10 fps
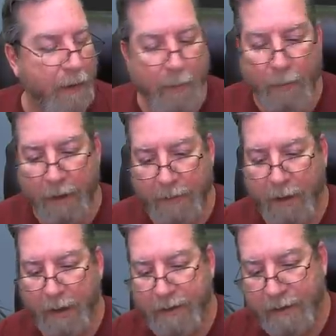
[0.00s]
Well,
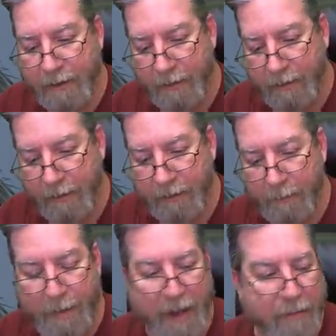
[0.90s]
no. I think a
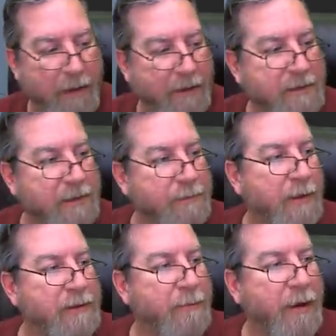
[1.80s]
background is as
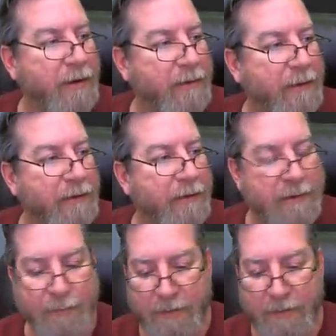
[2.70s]
much a part of the, as